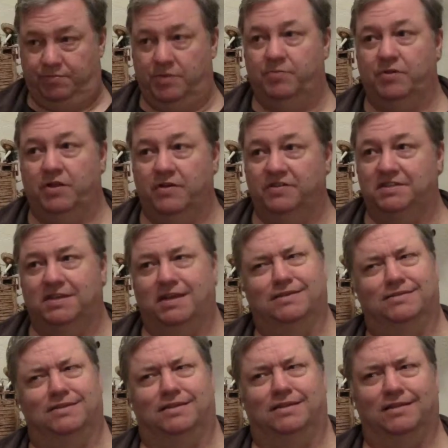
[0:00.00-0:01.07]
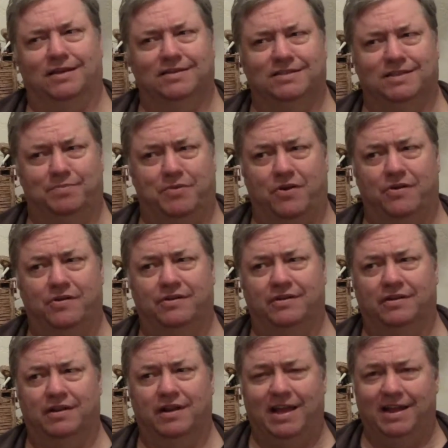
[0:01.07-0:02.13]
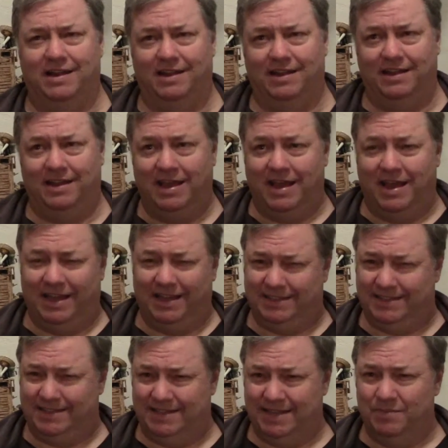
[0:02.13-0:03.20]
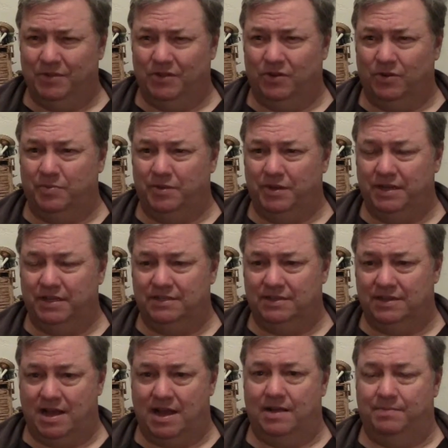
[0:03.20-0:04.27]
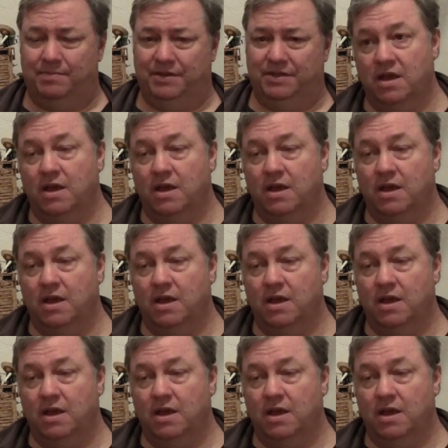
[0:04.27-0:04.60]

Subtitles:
People always say, is it barter? And it's similar, but it's not.